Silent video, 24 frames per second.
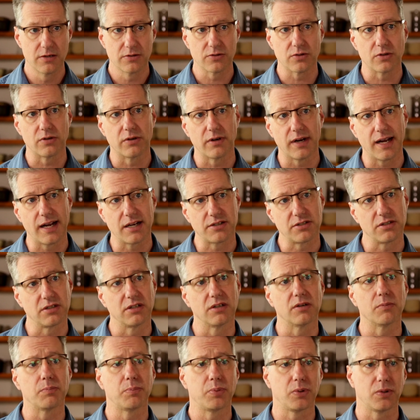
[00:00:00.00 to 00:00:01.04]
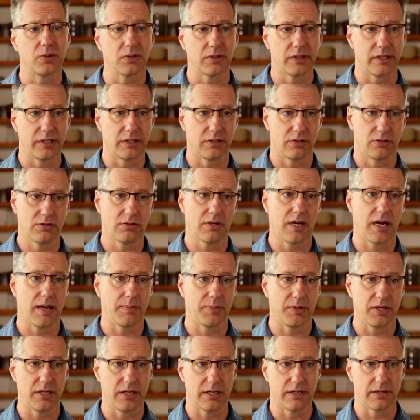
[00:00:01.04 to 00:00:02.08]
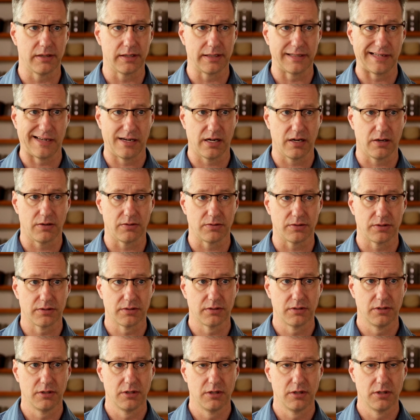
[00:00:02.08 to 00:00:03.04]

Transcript: So you're actually going to pull in crappy air in the house.